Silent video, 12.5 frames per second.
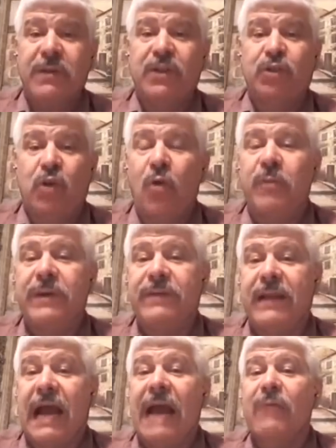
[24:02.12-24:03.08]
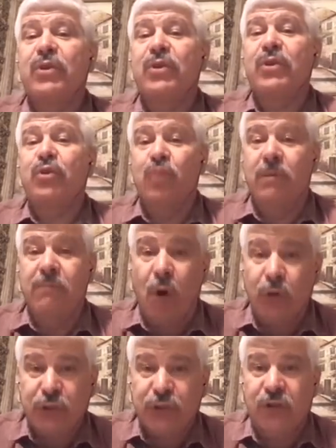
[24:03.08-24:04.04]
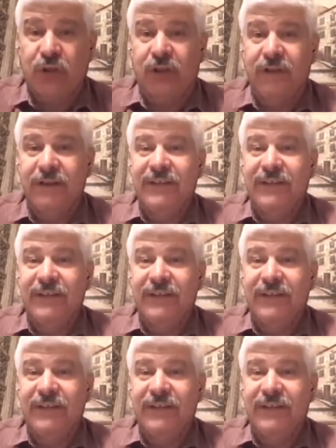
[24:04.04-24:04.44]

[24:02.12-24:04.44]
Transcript: told me that I was too emotional